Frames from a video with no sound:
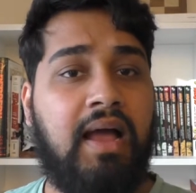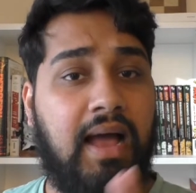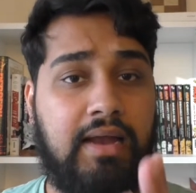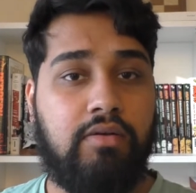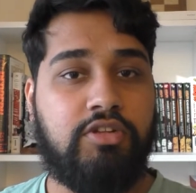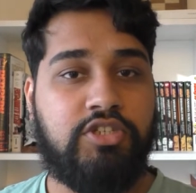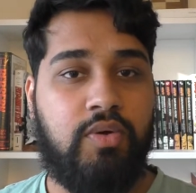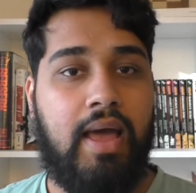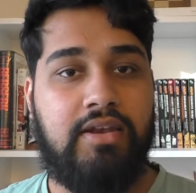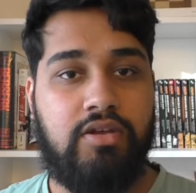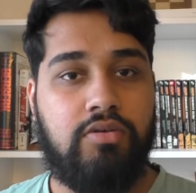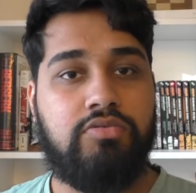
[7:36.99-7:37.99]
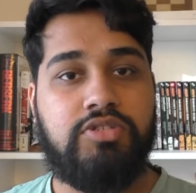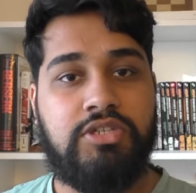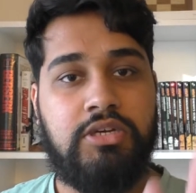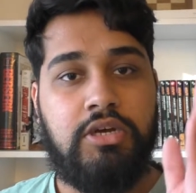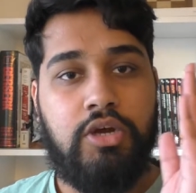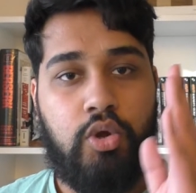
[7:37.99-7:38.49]
and also Endō's
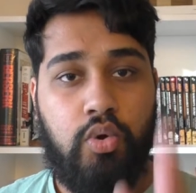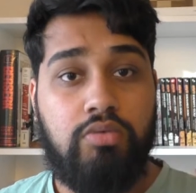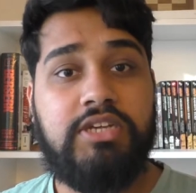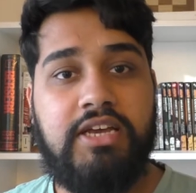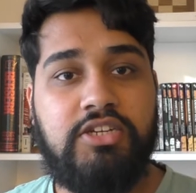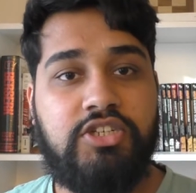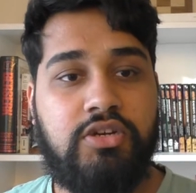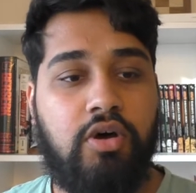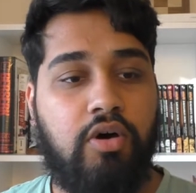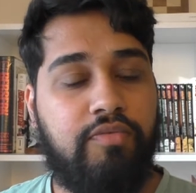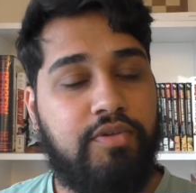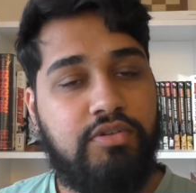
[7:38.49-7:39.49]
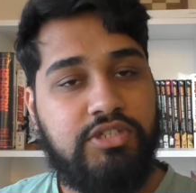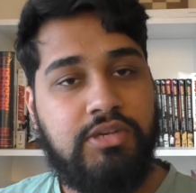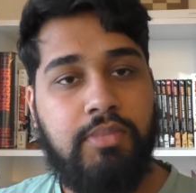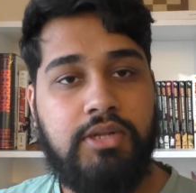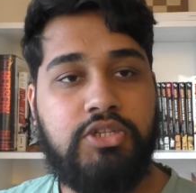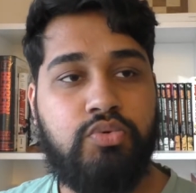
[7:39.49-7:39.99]
quotation of using
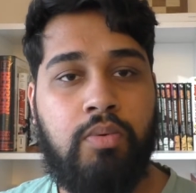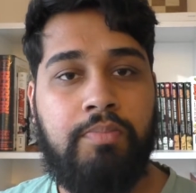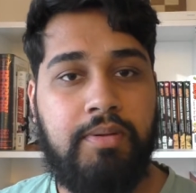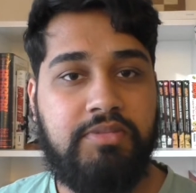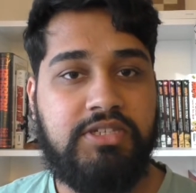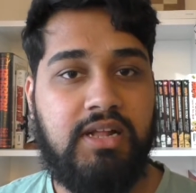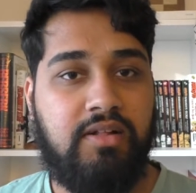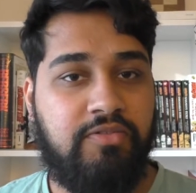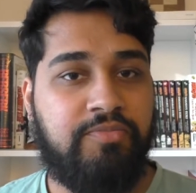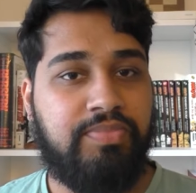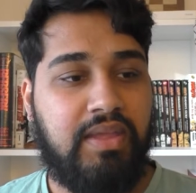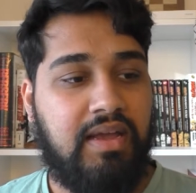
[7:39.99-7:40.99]
mud swamp himself.